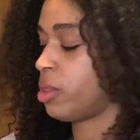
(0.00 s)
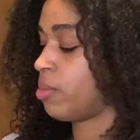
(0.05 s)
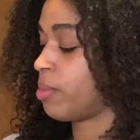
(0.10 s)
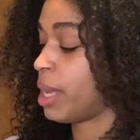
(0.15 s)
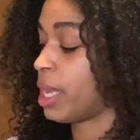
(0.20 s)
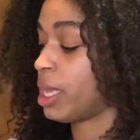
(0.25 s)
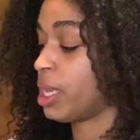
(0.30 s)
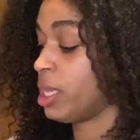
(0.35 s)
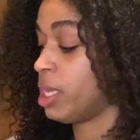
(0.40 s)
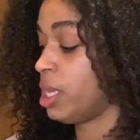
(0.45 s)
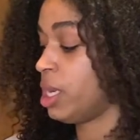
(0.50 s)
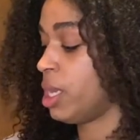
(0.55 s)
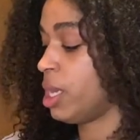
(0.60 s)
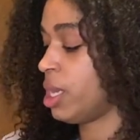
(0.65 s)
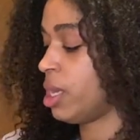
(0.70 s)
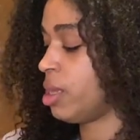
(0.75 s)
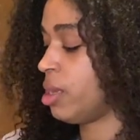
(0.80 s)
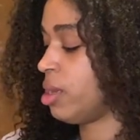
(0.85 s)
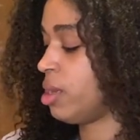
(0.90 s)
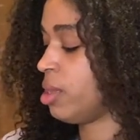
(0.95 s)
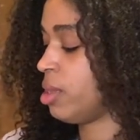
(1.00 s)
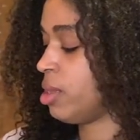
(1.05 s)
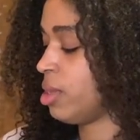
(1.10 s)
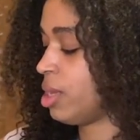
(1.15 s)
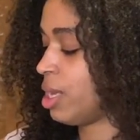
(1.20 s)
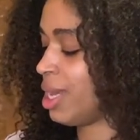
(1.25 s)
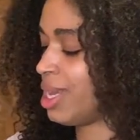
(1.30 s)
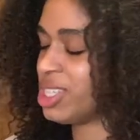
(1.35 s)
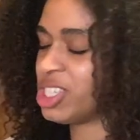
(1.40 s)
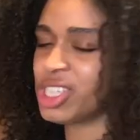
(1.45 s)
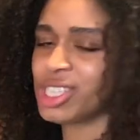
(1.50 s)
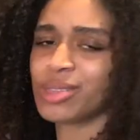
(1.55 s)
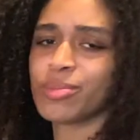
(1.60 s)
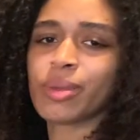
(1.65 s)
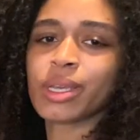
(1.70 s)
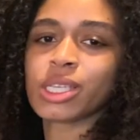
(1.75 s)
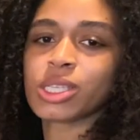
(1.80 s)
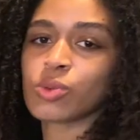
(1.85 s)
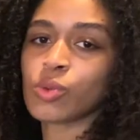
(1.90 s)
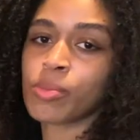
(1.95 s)
my clean hand and just
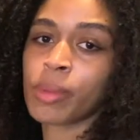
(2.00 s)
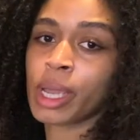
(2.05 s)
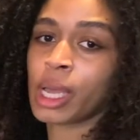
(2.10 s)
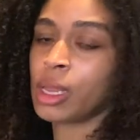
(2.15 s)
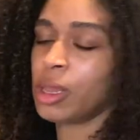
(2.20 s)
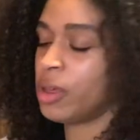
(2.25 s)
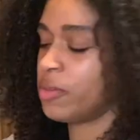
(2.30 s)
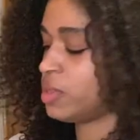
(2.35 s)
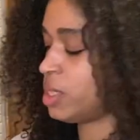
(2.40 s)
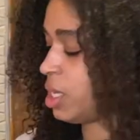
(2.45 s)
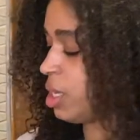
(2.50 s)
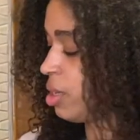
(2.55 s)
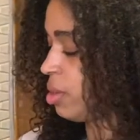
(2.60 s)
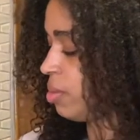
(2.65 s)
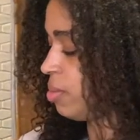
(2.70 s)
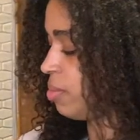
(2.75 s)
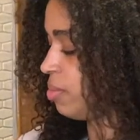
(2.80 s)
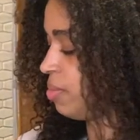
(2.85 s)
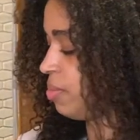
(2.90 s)
mix with my gloved hand.